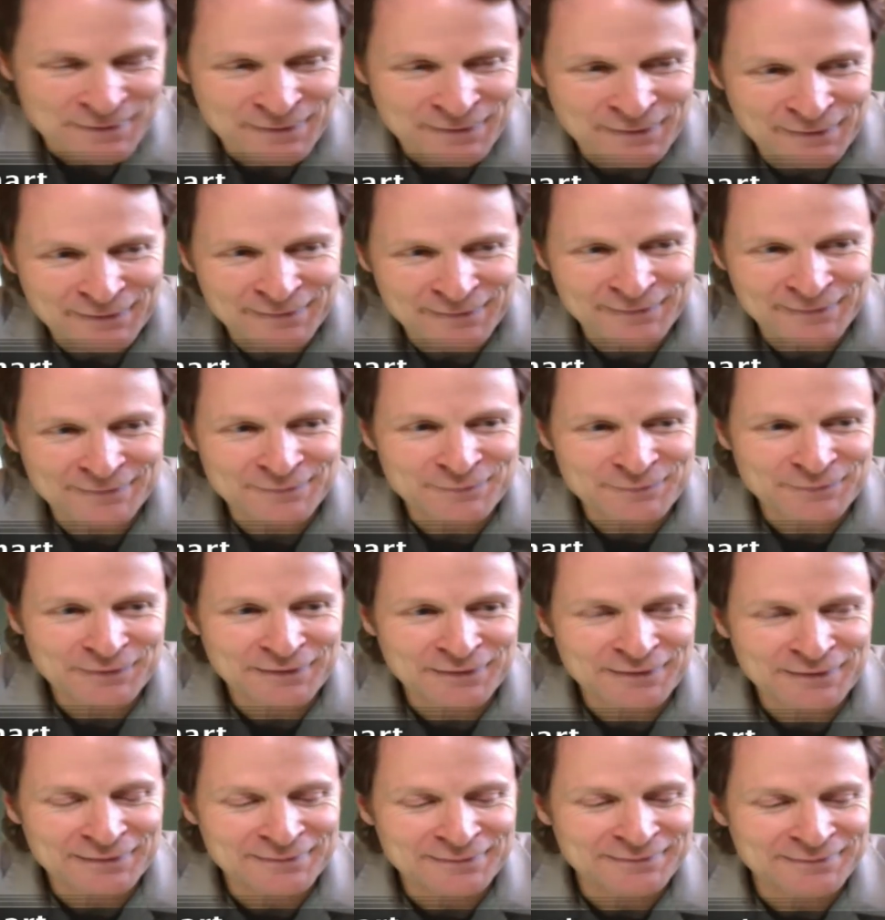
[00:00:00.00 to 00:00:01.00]
And when
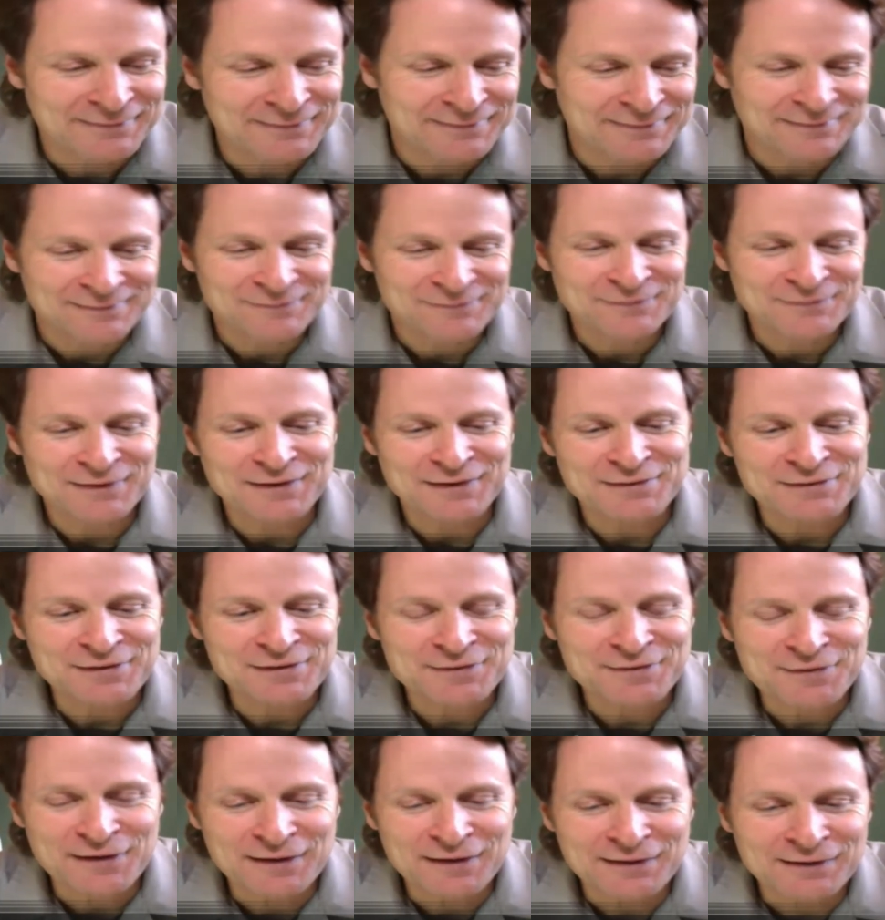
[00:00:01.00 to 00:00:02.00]
I when I
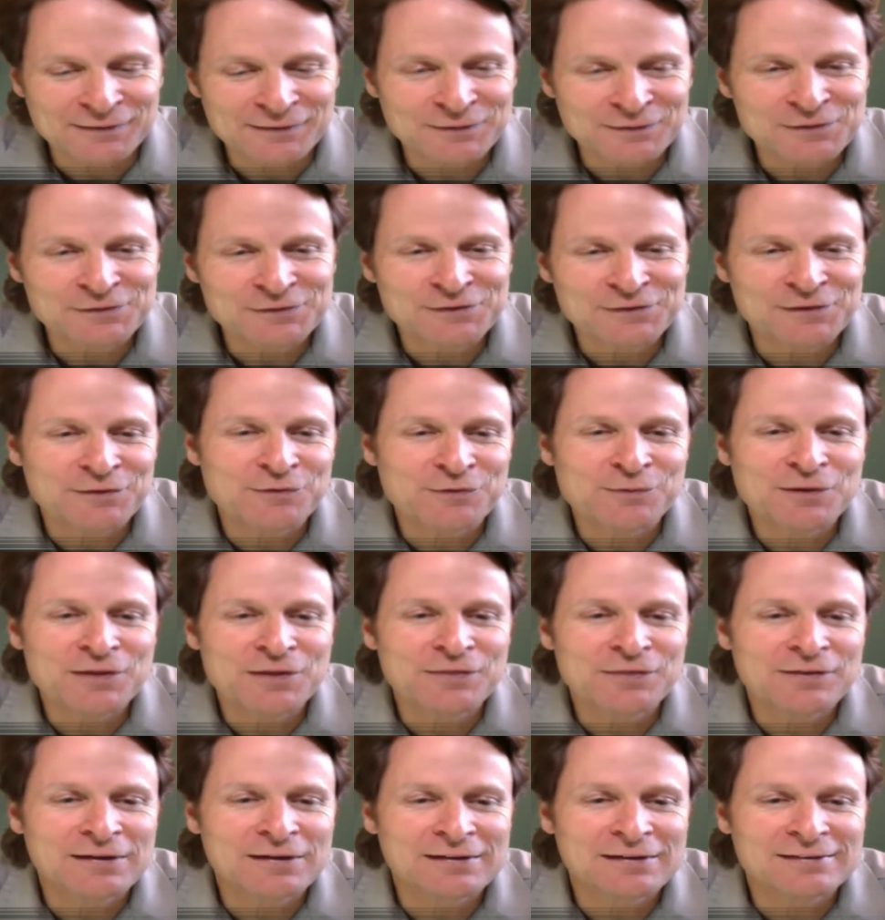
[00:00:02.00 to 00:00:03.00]
did that, I looked at
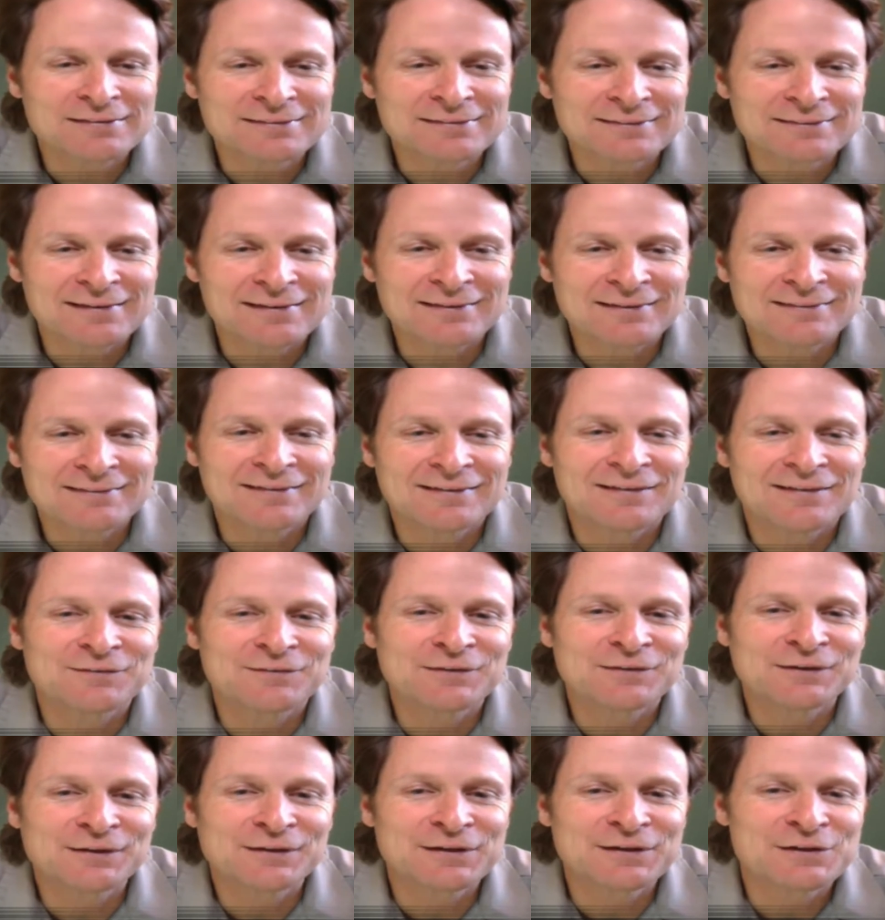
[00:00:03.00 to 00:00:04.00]
three things that I
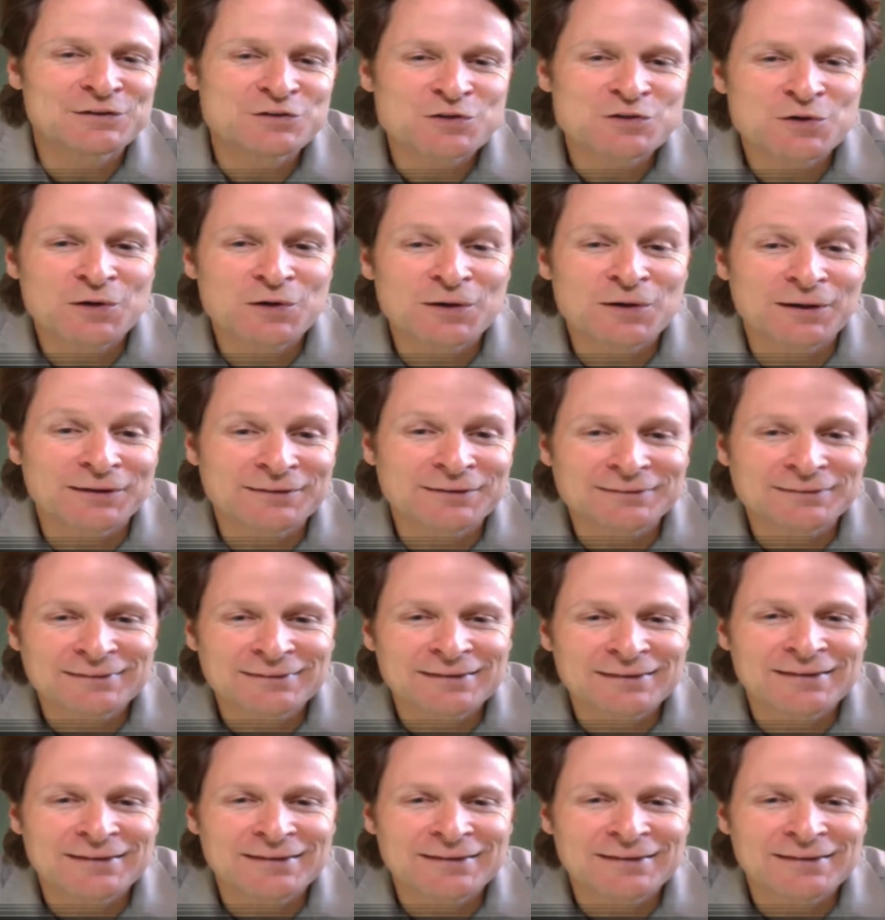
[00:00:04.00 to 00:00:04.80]
really enjoy.